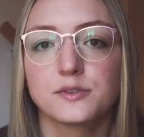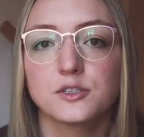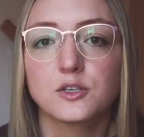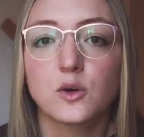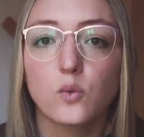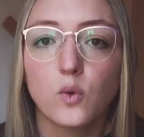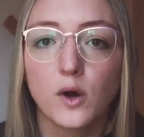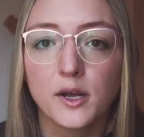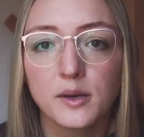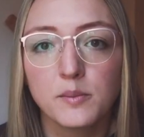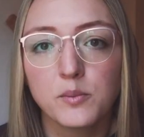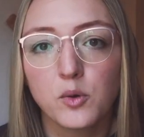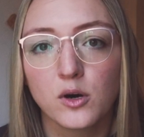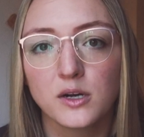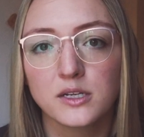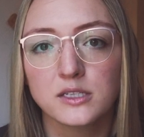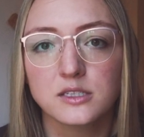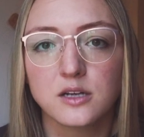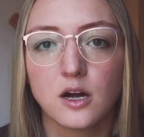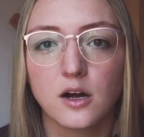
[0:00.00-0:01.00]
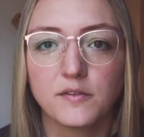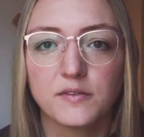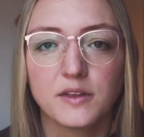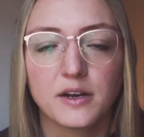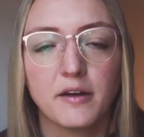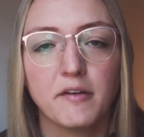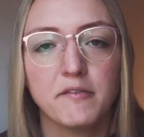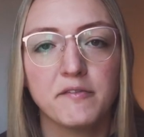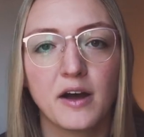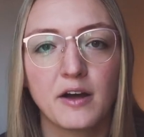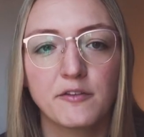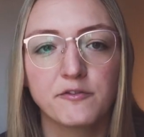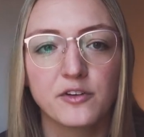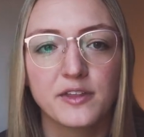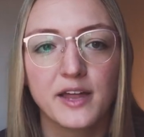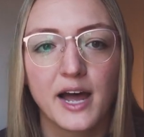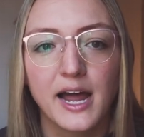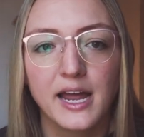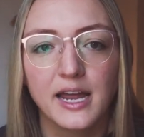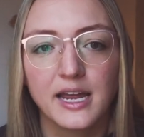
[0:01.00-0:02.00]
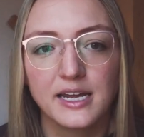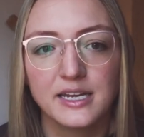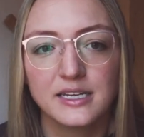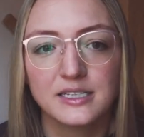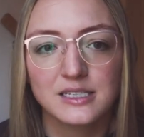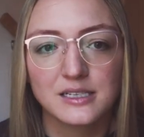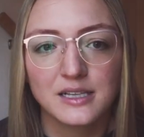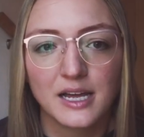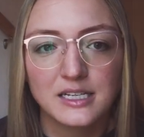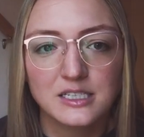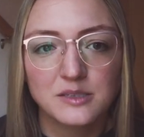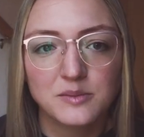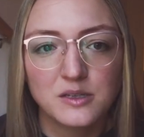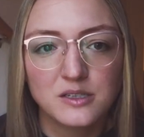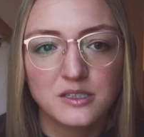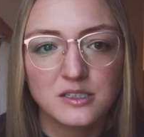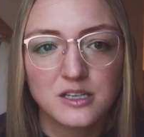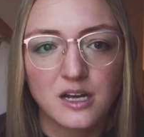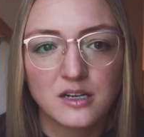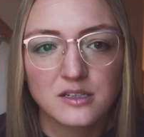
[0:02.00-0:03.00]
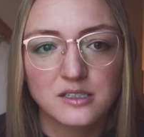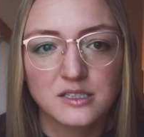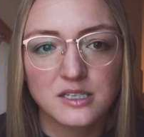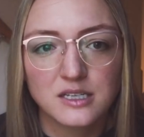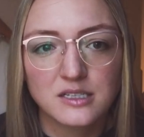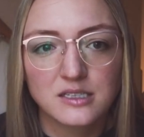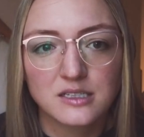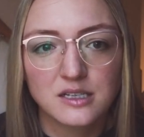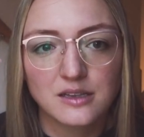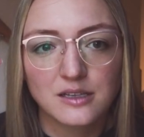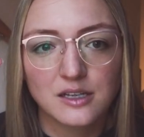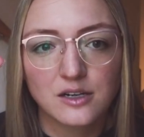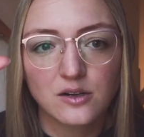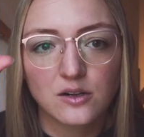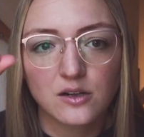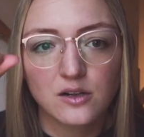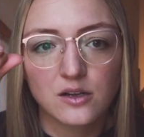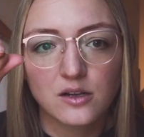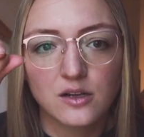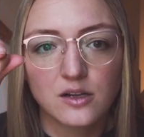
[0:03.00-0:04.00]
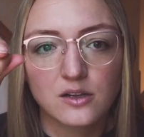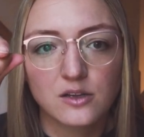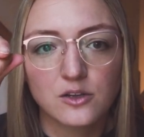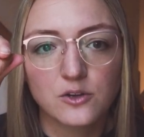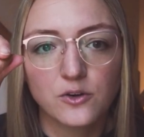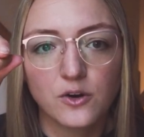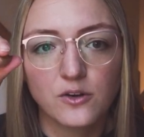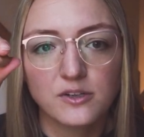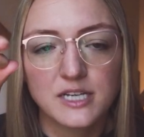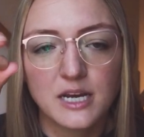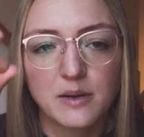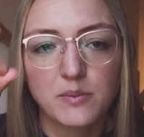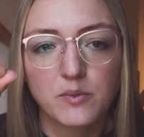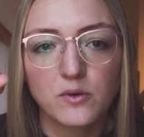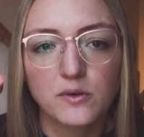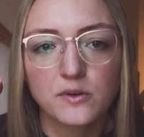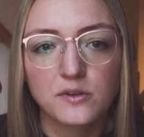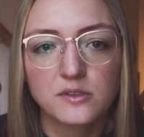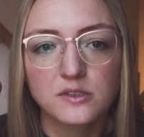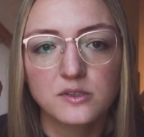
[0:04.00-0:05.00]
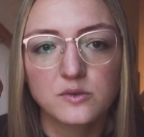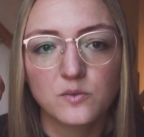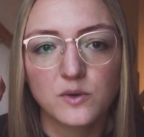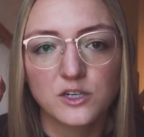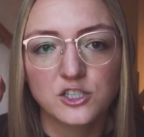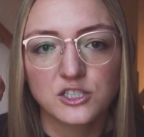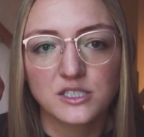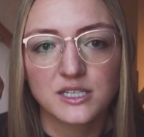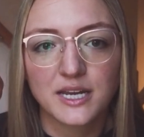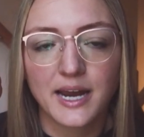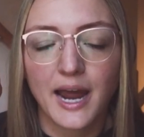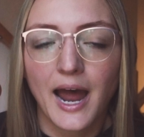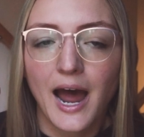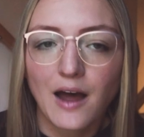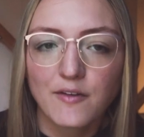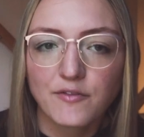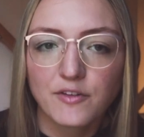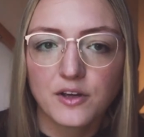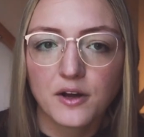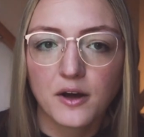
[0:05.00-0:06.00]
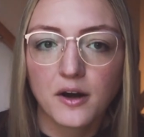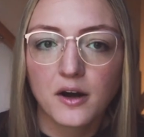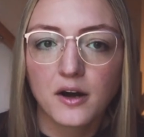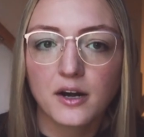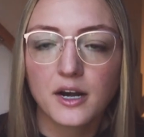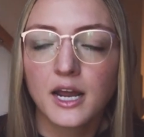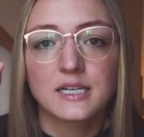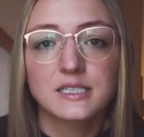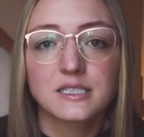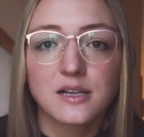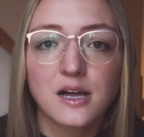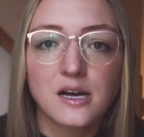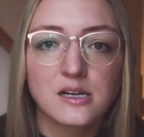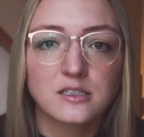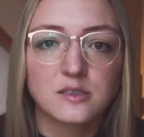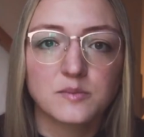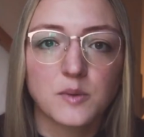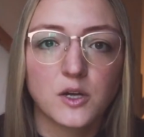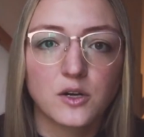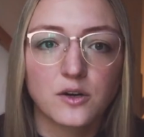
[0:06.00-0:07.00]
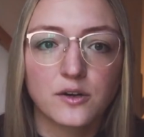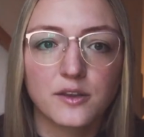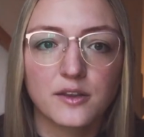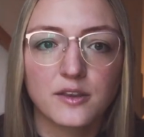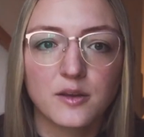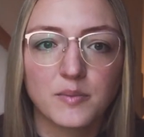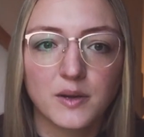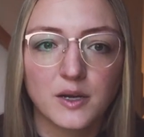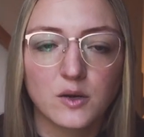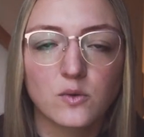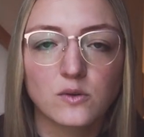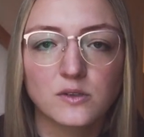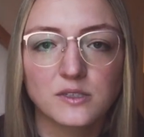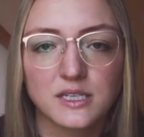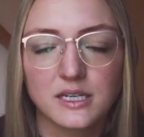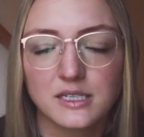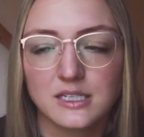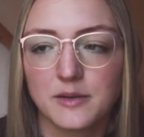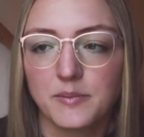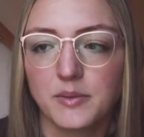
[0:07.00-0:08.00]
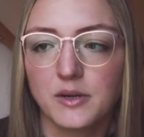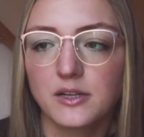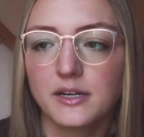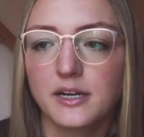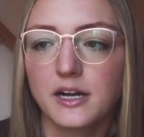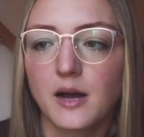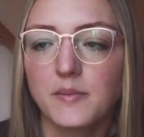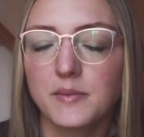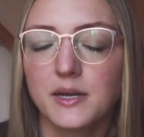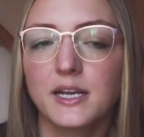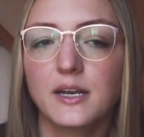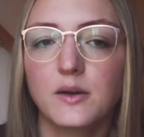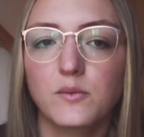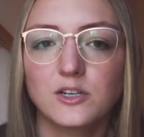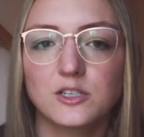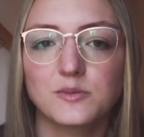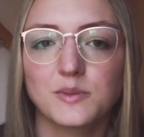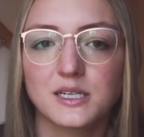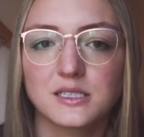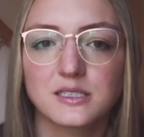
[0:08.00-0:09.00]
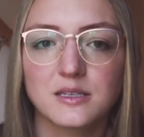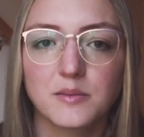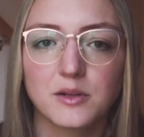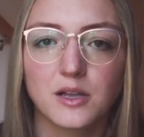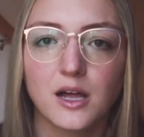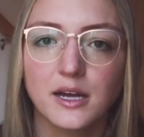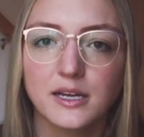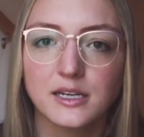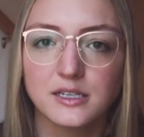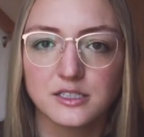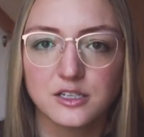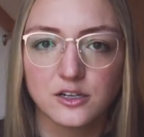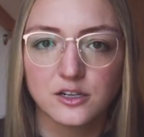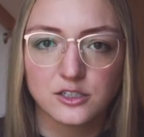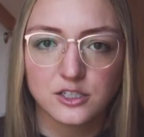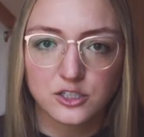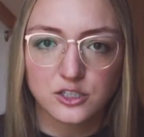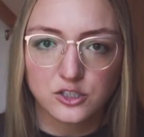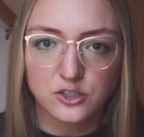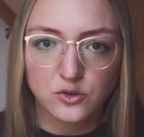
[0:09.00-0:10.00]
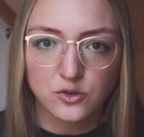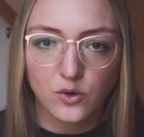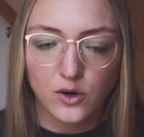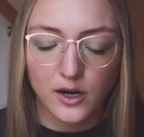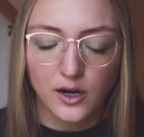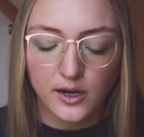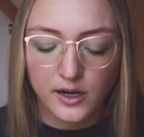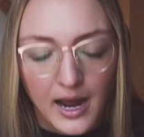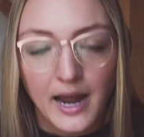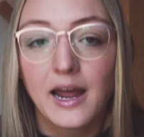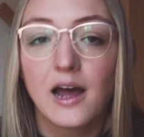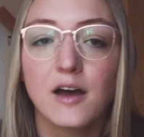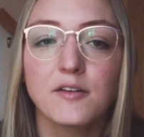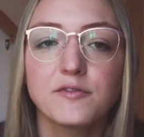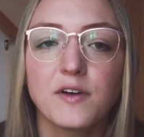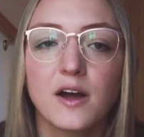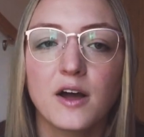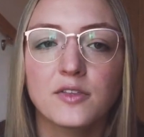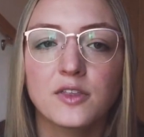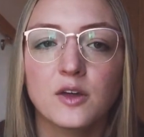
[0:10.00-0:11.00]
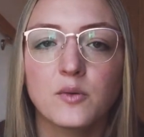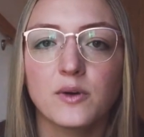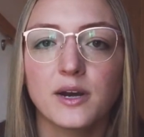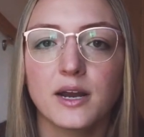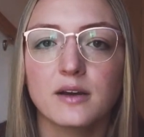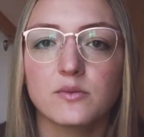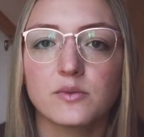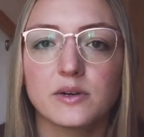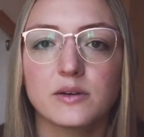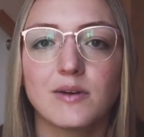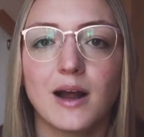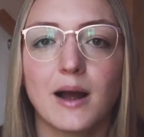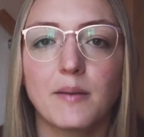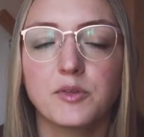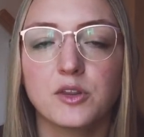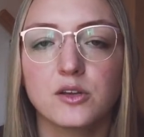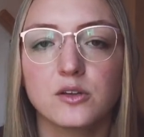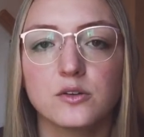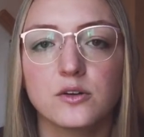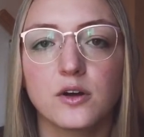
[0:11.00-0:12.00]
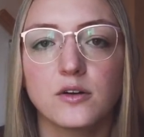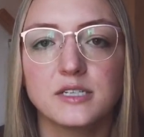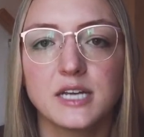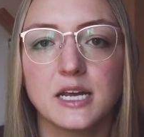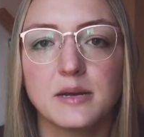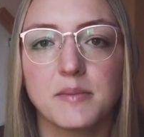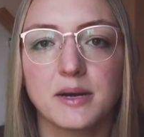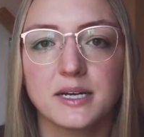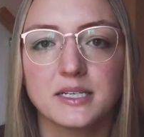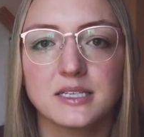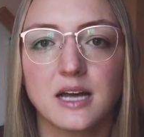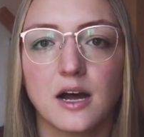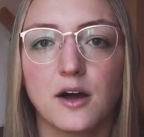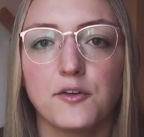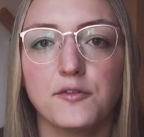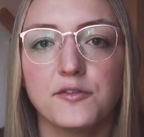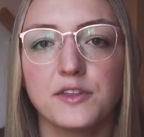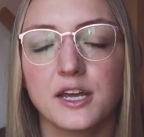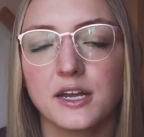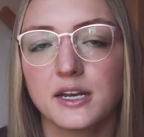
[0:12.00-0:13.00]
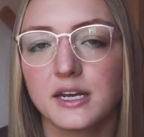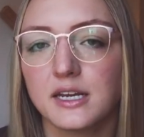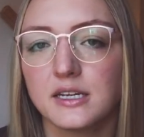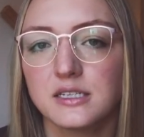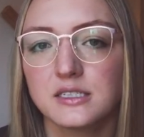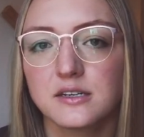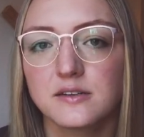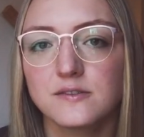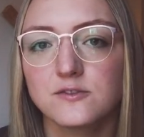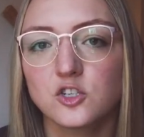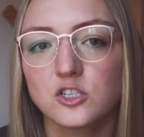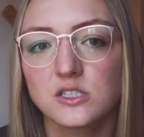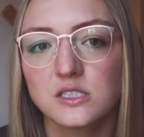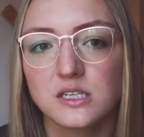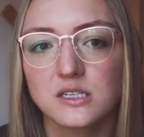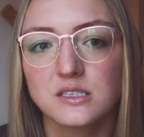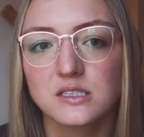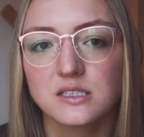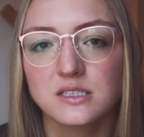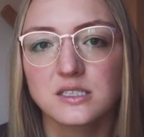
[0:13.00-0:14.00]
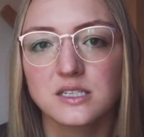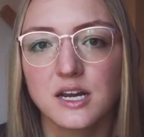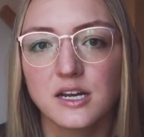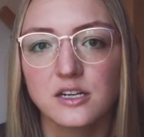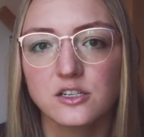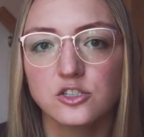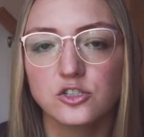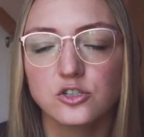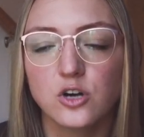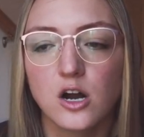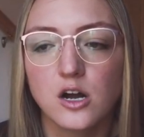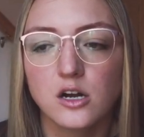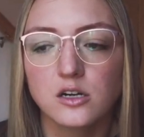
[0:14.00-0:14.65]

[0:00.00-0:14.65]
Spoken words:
So one important solve that I found for that is Lightsmith sells these little Lugo-Tape rolls, which is like half a yard. It's a lot smaller than the big rolls they typically come in, which makes them a lot easier to store. I have found that when I rewrap the Lugo-Tape myself, the adhesive just doesn't stay as strong.